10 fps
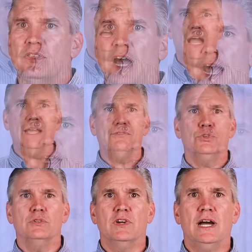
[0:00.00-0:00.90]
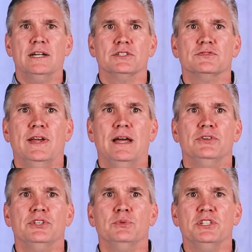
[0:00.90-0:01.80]
The high view of God is
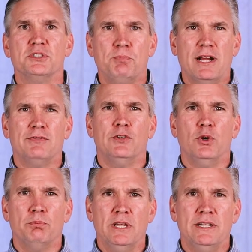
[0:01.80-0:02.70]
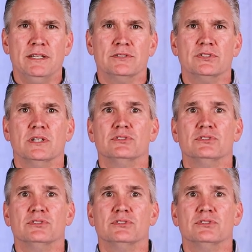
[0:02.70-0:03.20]
found in respectful obedience,